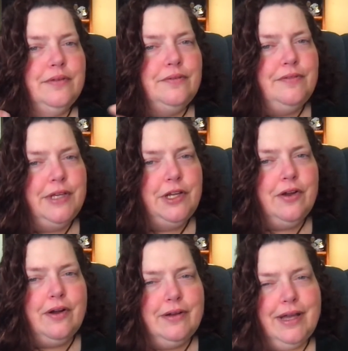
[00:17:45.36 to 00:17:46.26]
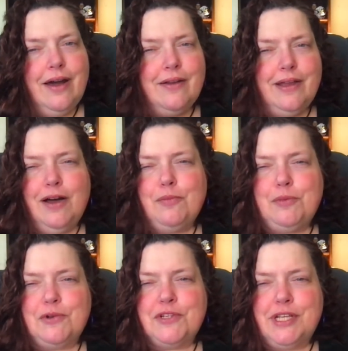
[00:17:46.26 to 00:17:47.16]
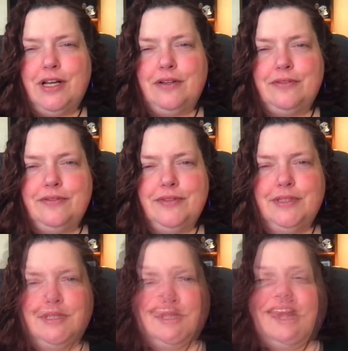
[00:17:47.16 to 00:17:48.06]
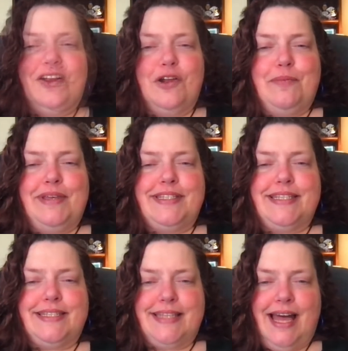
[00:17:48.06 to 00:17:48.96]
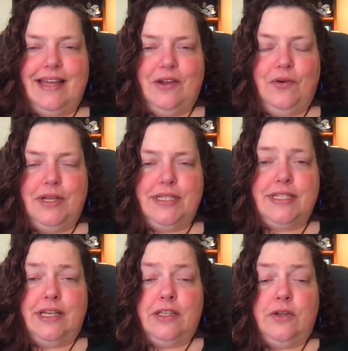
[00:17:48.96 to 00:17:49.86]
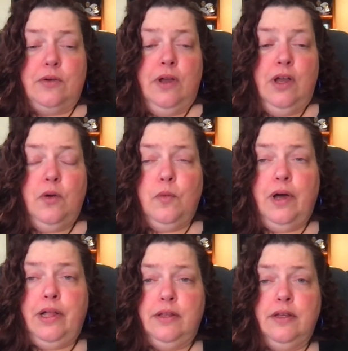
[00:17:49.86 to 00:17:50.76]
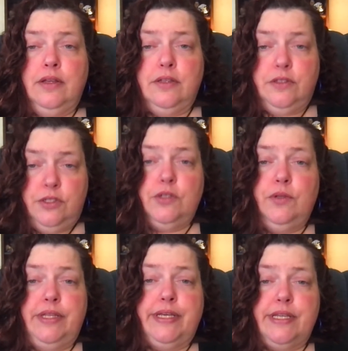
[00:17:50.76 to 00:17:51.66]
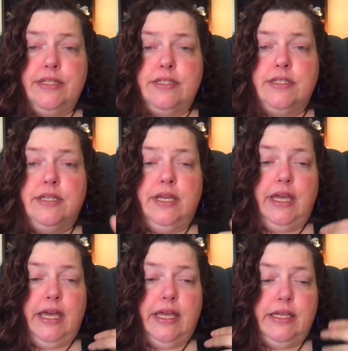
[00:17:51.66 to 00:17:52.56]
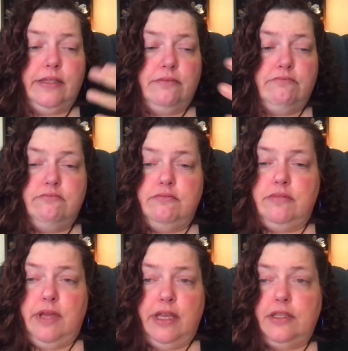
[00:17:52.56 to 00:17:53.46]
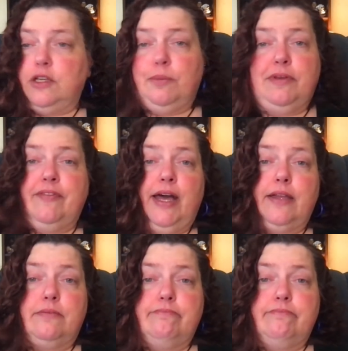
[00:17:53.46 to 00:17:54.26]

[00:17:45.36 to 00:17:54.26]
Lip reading: figure out how to help yourself. The therapist is not going to tell you, well, do this and you'll be fine.